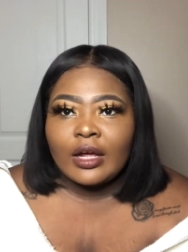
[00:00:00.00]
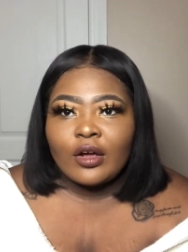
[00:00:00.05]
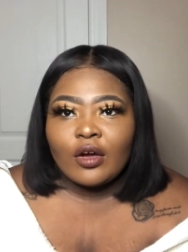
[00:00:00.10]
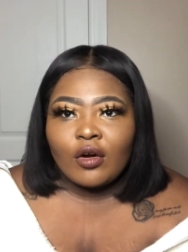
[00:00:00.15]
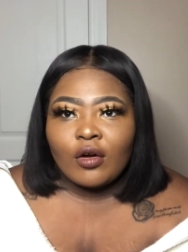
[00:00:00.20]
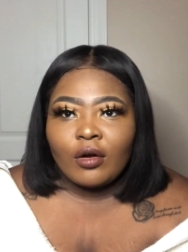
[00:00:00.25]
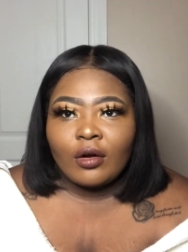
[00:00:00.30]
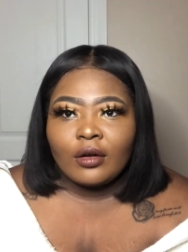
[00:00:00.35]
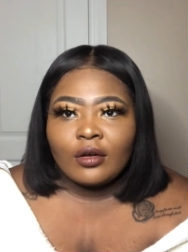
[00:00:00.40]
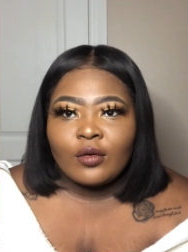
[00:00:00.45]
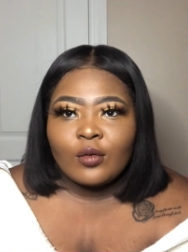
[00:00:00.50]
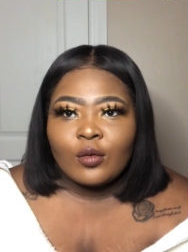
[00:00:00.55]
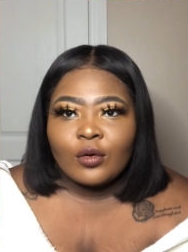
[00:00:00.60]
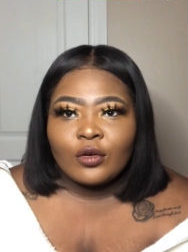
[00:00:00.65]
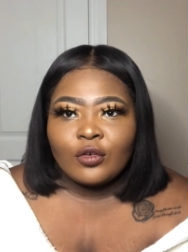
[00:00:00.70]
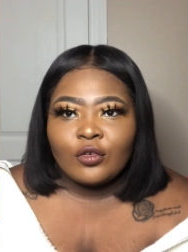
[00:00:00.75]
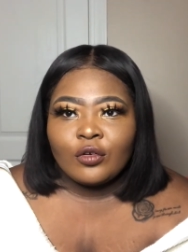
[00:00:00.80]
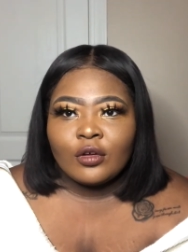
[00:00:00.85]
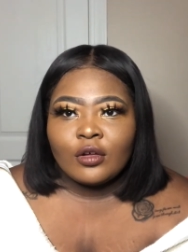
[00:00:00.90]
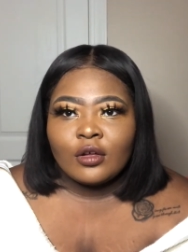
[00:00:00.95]
hardcore
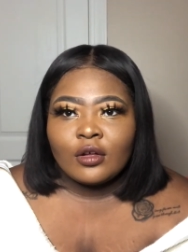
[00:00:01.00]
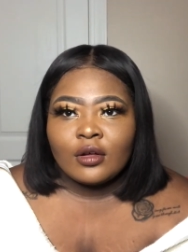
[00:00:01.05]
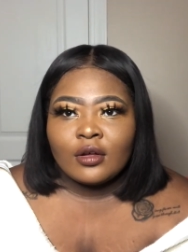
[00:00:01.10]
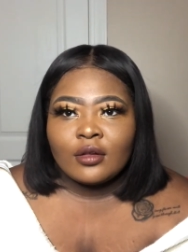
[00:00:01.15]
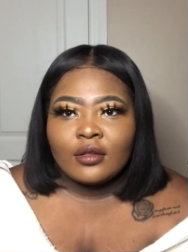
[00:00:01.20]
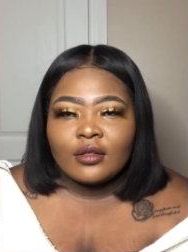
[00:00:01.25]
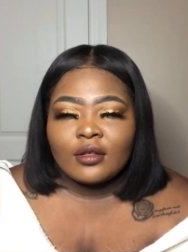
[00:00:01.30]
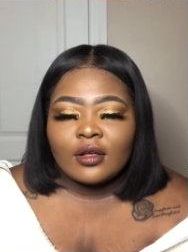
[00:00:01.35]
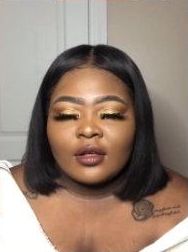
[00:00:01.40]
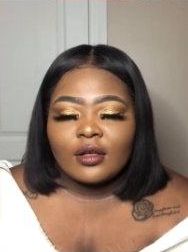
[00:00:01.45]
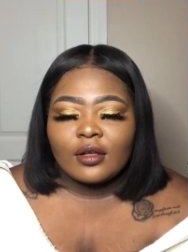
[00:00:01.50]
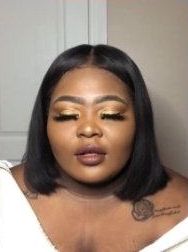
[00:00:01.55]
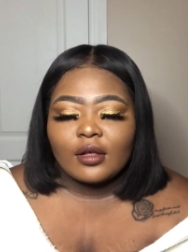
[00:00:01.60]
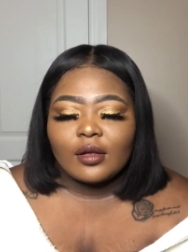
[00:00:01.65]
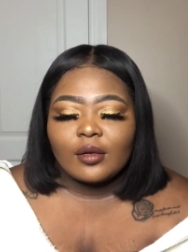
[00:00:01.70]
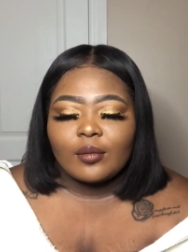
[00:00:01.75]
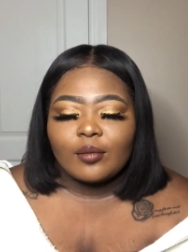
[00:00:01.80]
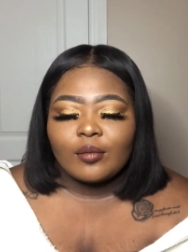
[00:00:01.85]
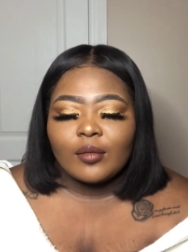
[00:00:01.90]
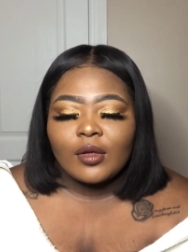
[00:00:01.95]
drugs.
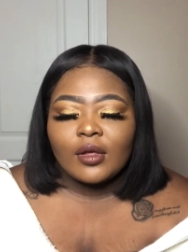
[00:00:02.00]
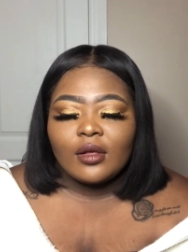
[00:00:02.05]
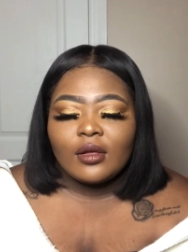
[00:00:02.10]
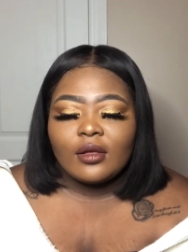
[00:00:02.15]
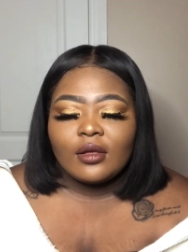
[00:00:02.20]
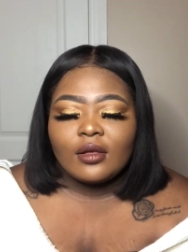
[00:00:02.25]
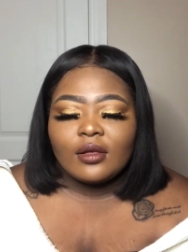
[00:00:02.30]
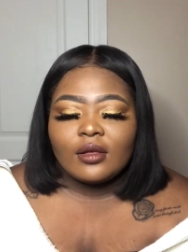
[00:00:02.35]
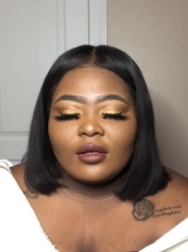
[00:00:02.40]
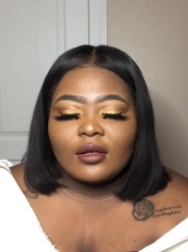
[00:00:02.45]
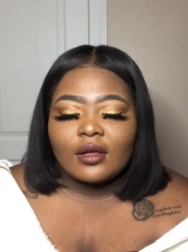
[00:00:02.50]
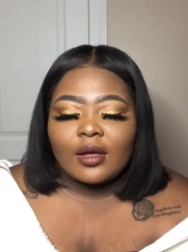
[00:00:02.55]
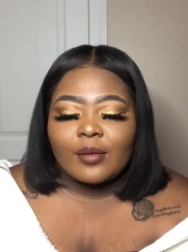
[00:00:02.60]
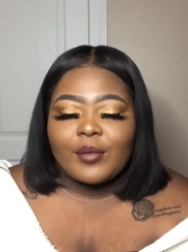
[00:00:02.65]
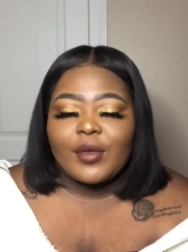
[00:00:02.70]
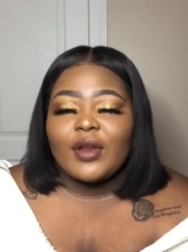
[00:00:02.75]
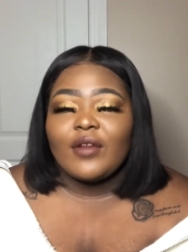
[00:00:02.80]
I mean,